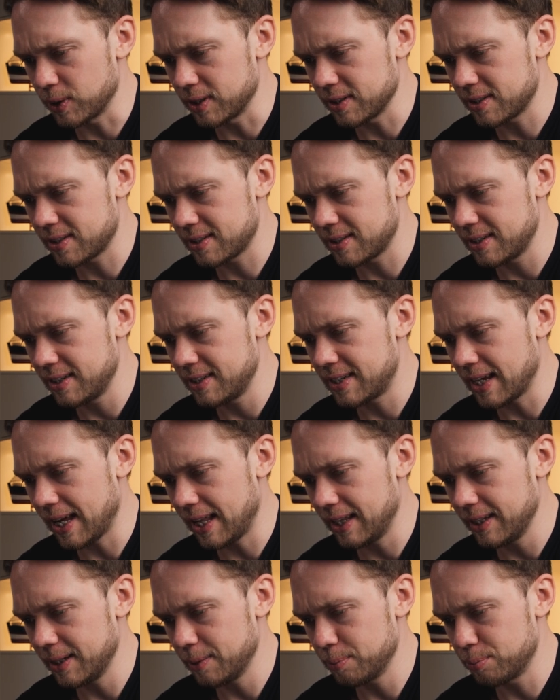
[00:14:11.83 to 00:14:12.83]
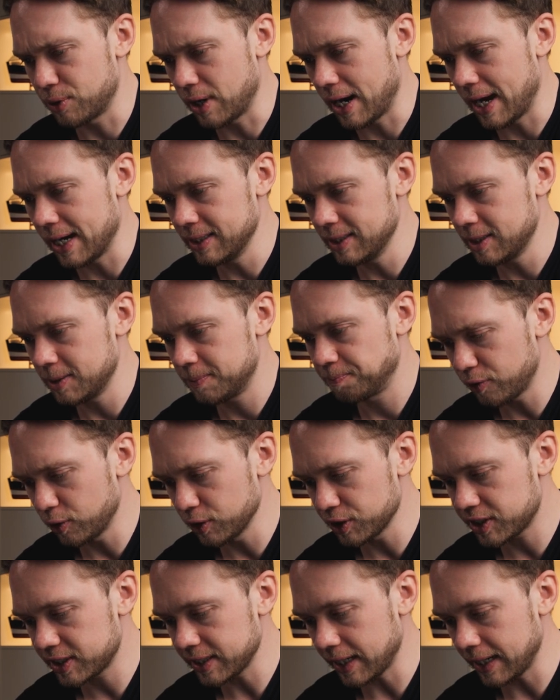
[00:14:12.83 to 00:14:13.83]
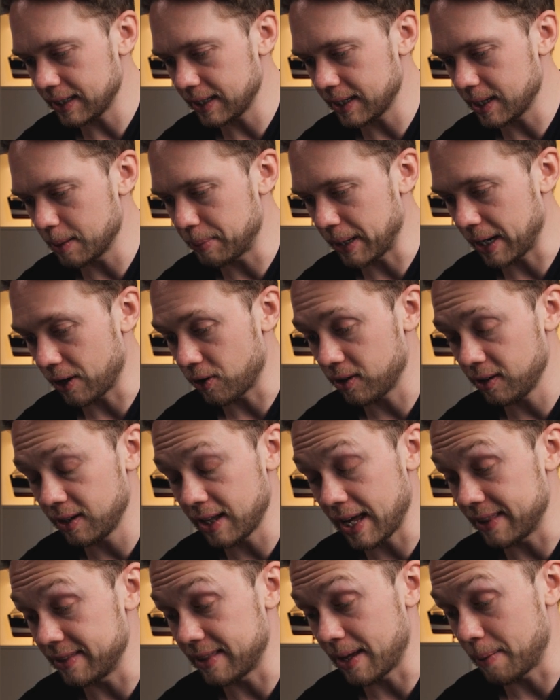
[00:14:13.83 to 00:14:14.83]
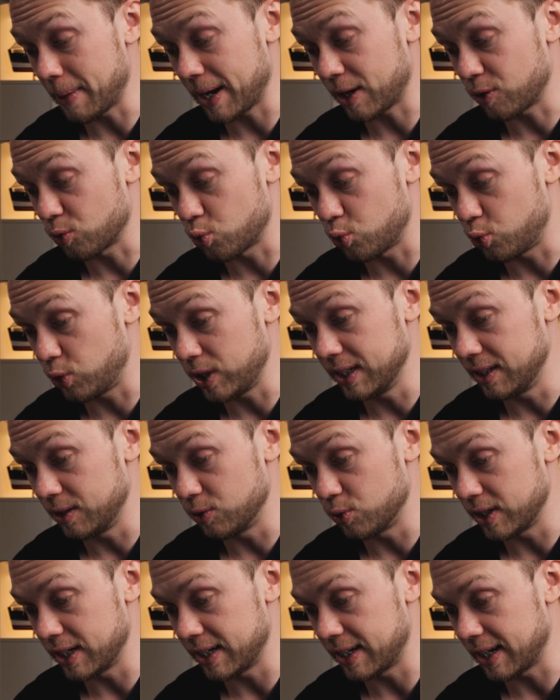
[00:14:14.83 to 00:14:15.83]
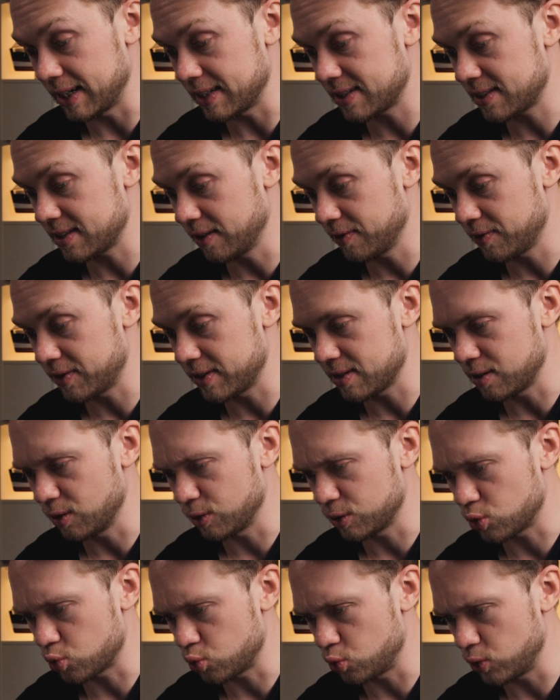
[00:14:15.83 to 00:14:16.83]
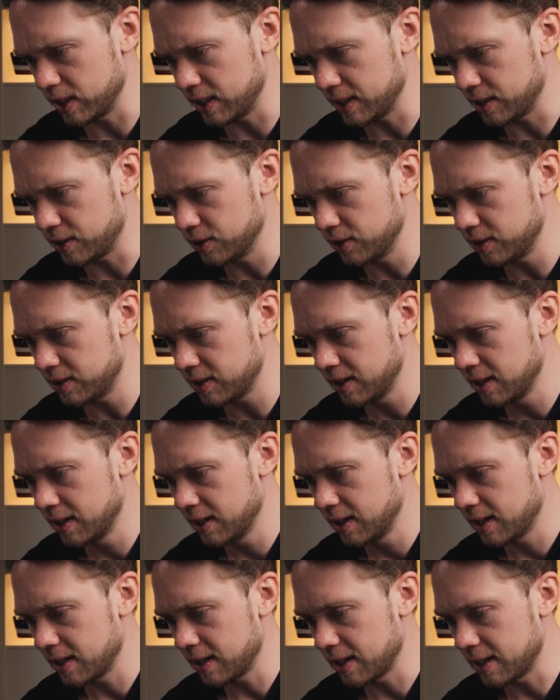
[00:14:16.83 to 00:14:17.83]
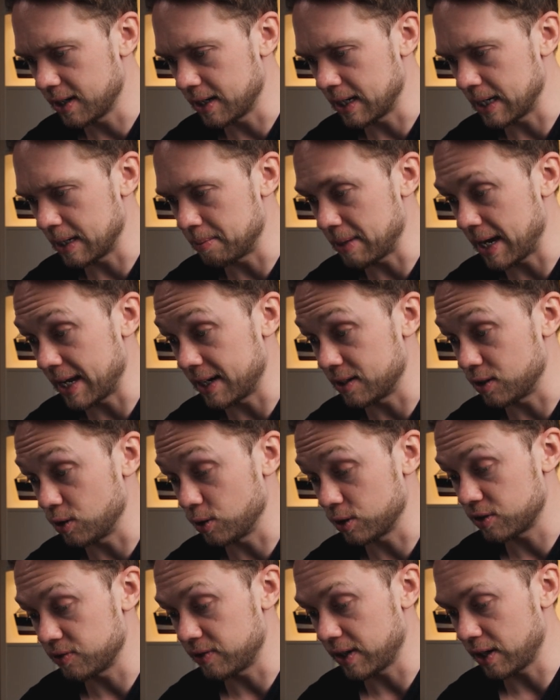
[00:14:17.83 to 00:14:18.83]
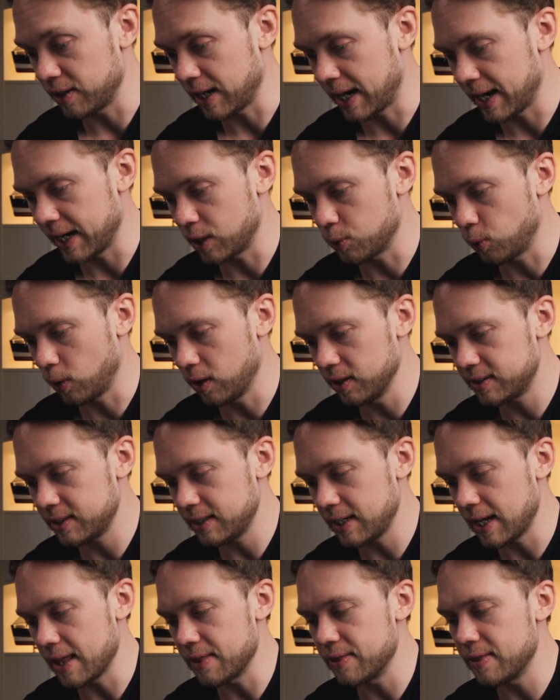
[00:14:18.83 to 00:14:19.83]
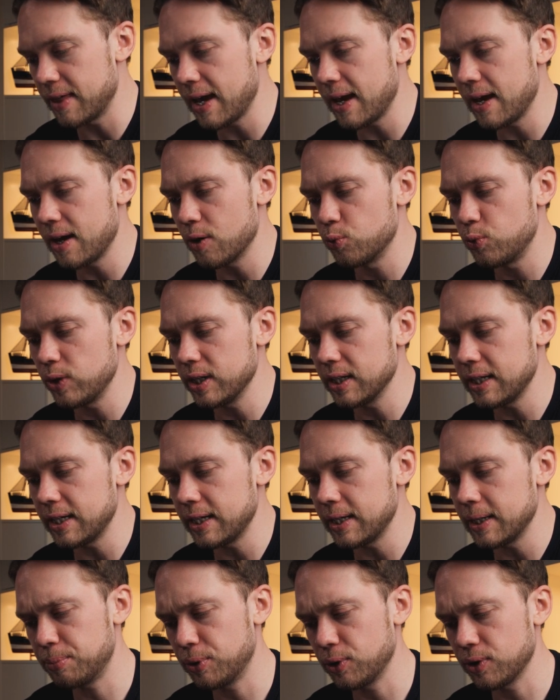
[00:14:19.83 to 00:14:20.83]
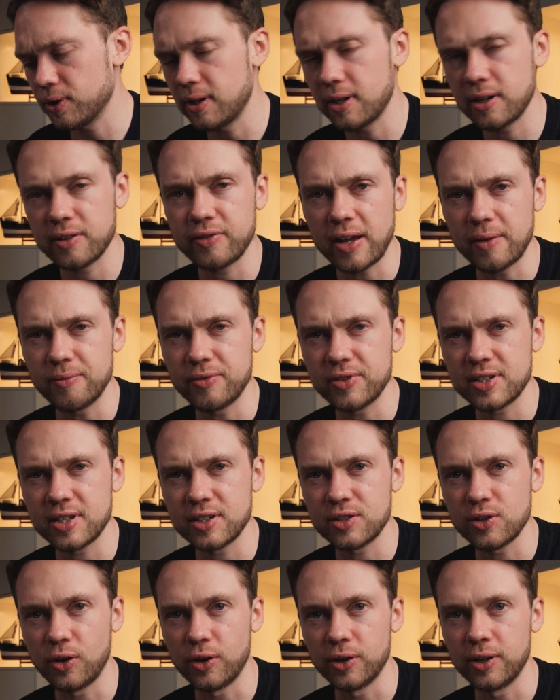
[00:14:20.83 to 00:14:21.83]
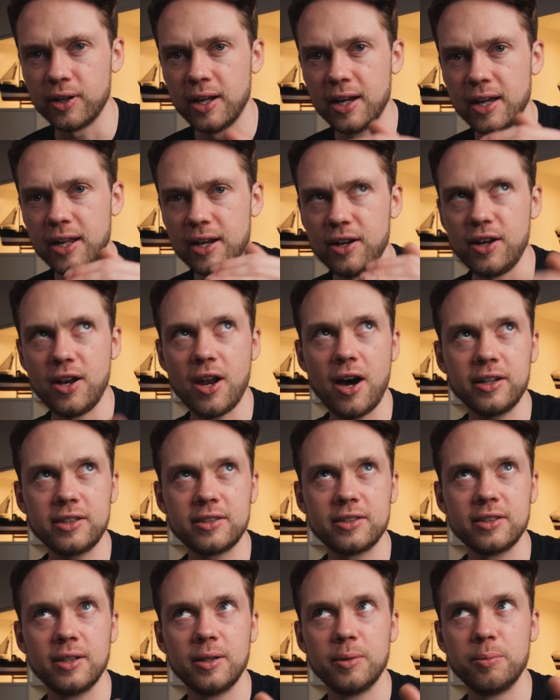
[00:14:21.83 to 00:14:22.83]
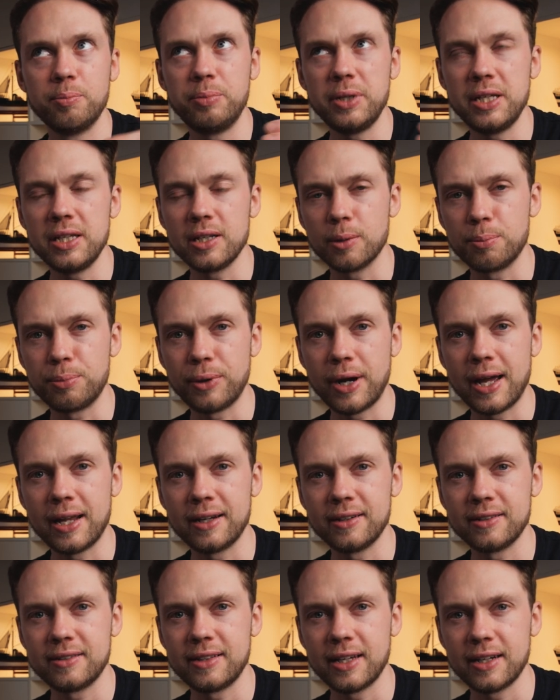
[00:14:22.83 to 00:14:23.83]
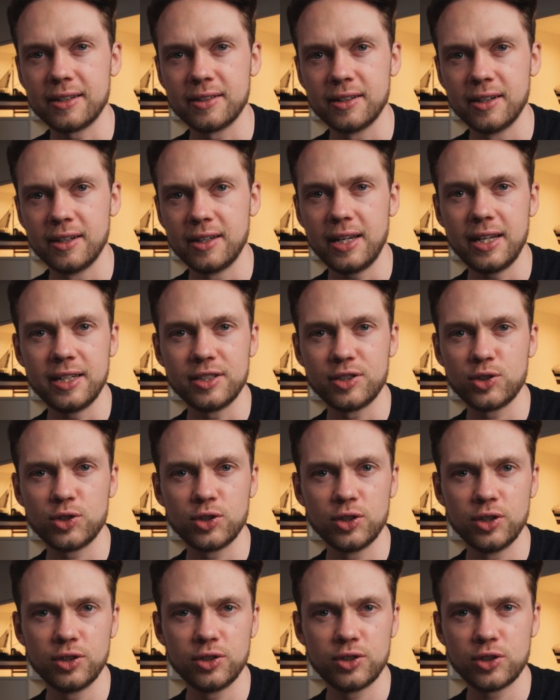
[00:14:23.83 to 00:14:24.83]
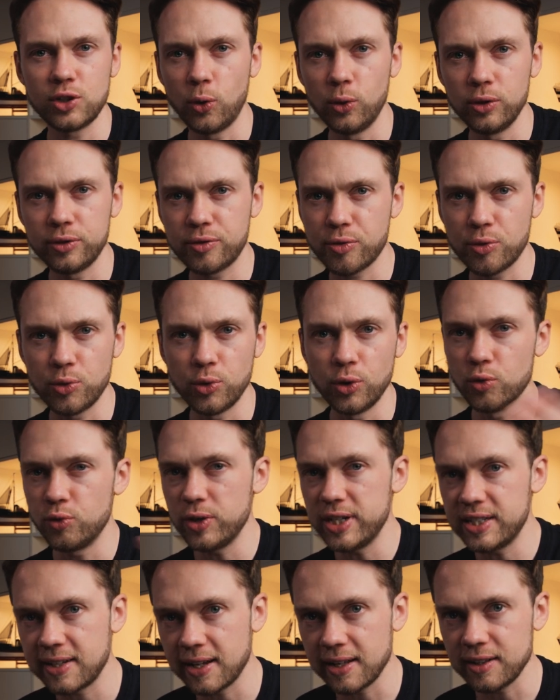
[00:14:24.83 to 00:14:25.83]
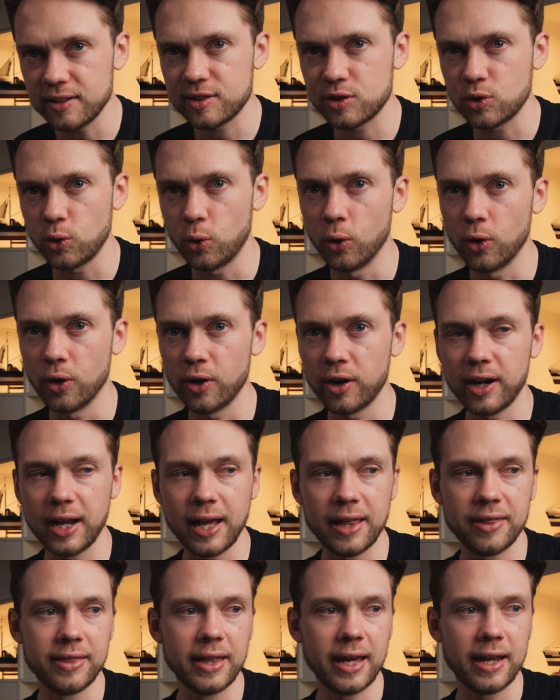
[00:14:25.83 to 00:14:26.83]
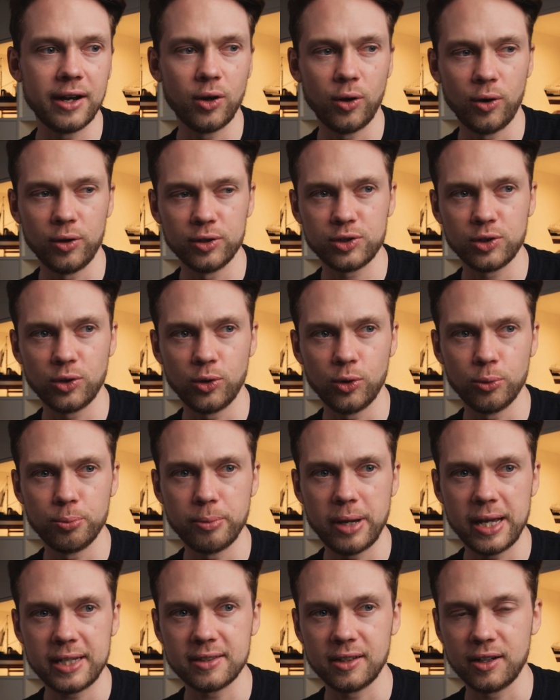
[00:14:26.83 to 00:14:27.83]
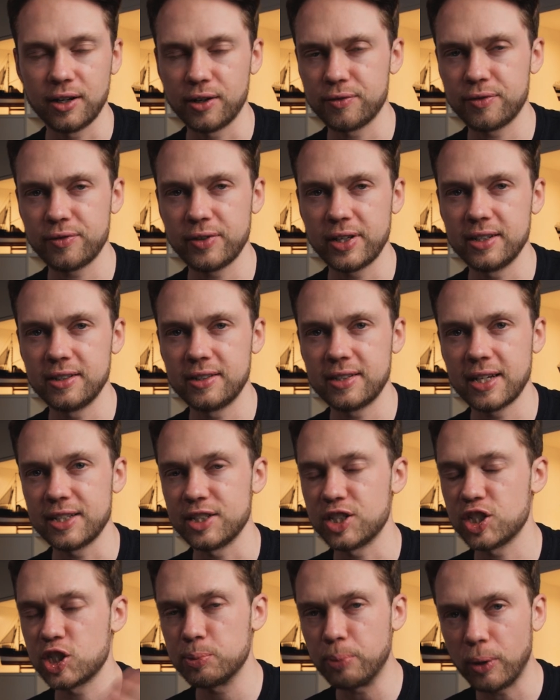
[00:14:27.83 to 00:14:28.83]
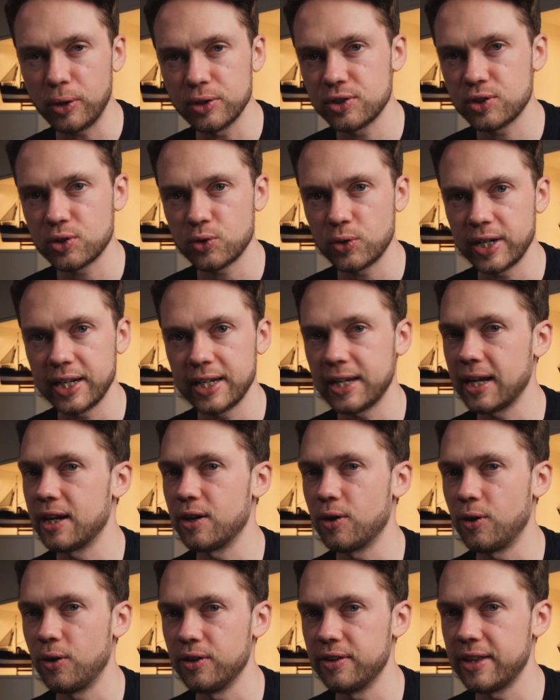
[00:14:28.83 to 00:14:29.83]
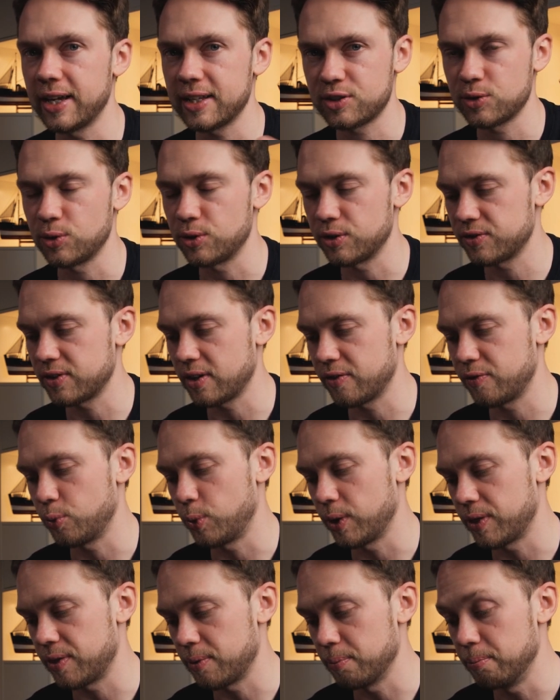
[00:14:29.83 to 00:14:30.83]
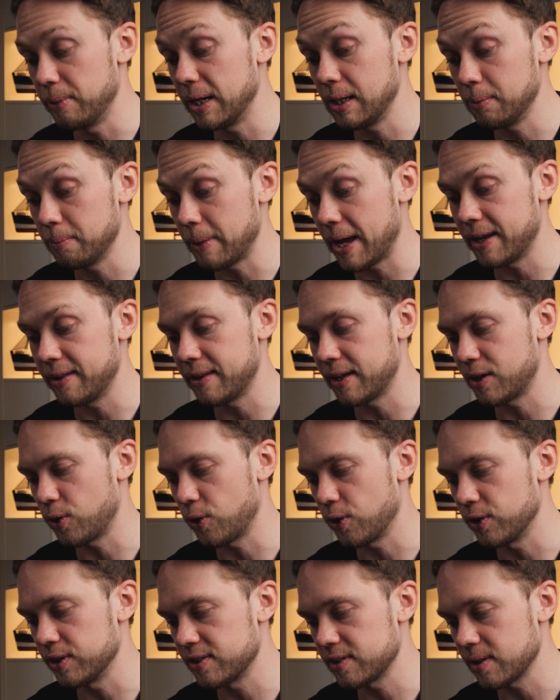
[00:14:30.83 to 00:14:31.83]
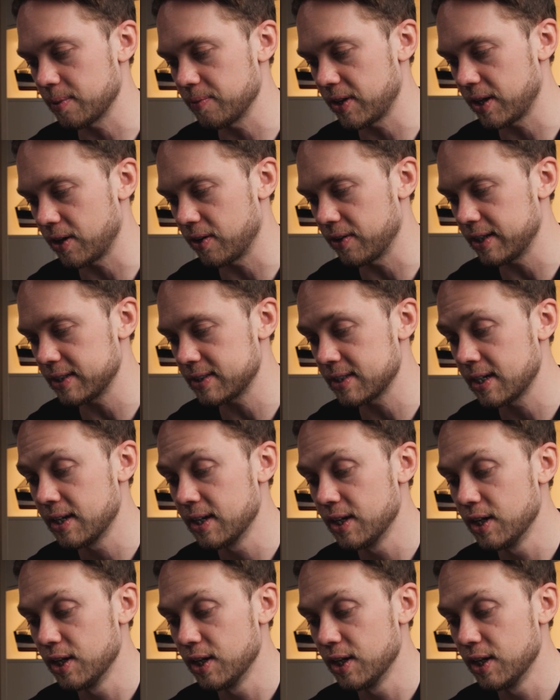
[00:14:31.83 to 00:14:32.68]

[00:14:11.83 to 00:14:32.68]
This is an Italian brand for cycling apparel, and they make really, really nice stuff. This looks really good. And it looks very high quality. And they really put a lot of emphasis on not being a brand that is sold through a retail store and then also makes a lot of intense sponsoring and all that sort of stuff with middlemen that earn something on it.